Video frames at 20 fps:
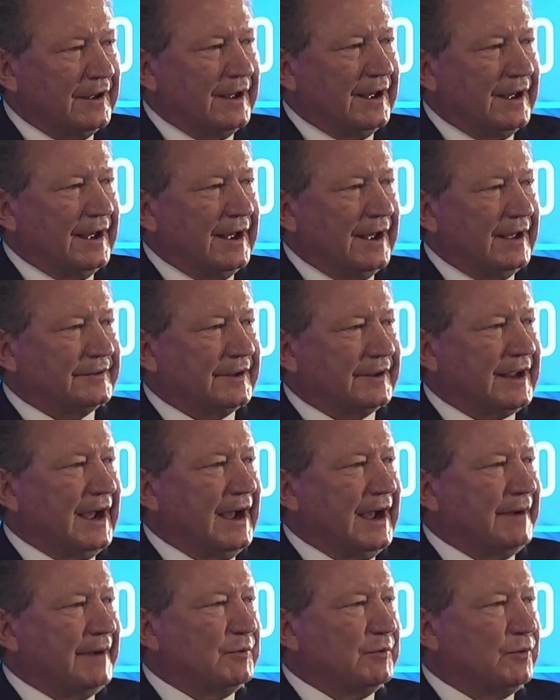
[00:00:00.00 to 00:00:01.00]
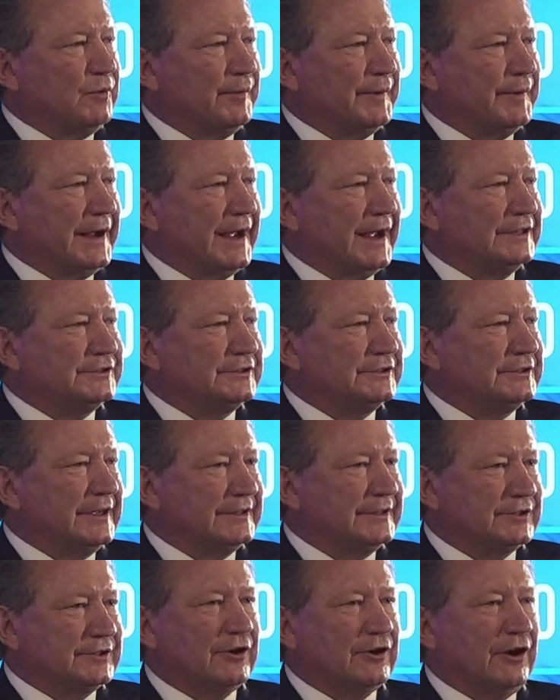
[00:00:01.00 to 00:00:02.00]
as a carbon warming agent, as
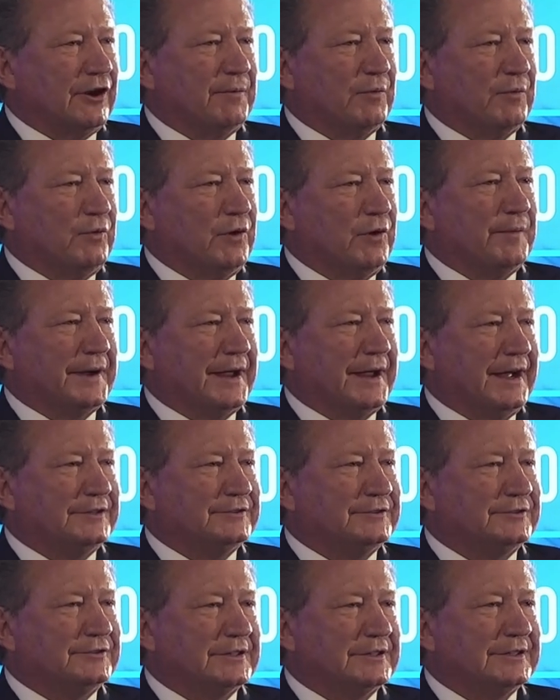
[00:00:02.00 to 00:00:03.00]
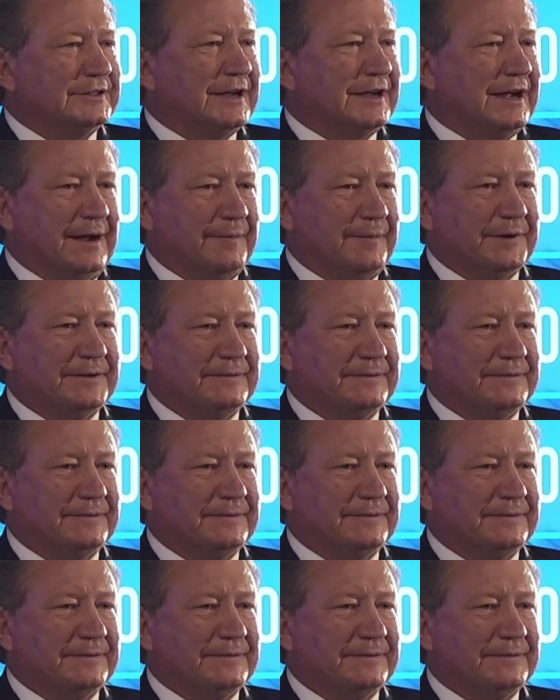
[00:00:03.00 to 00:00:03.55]
a global warming agent, than carbon.